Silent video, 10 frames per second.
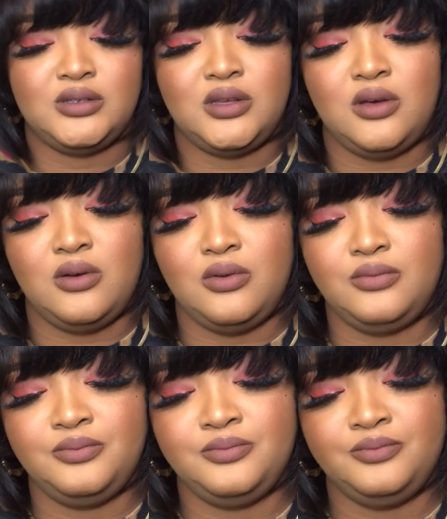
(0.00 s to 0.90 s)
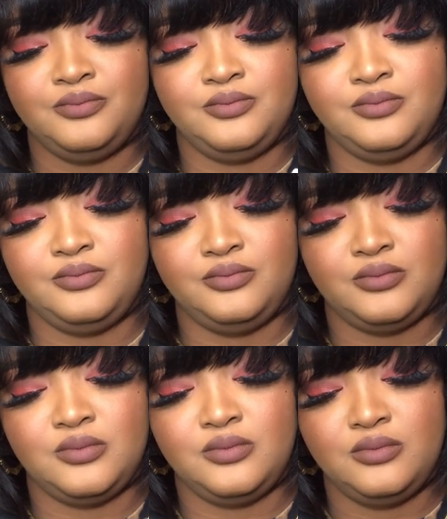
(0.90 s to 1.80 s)
So,
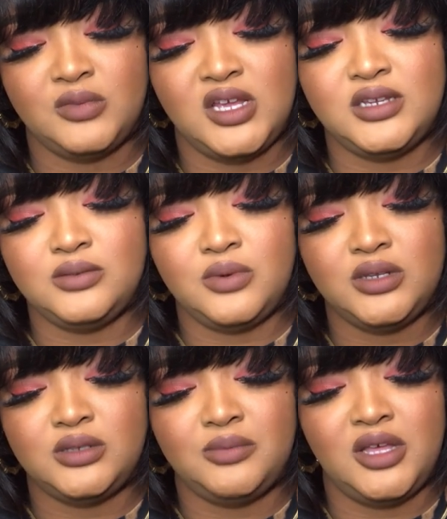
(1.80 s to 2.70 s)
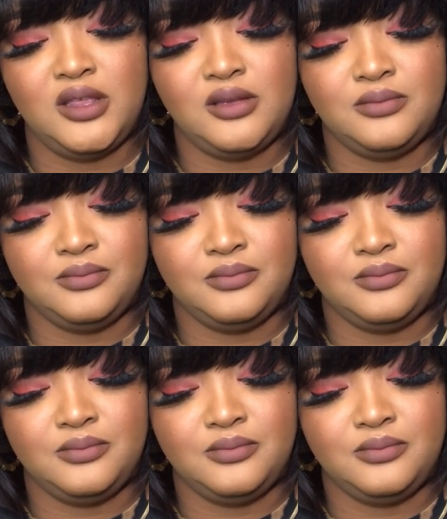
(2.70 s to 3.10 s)
I just want to smell it.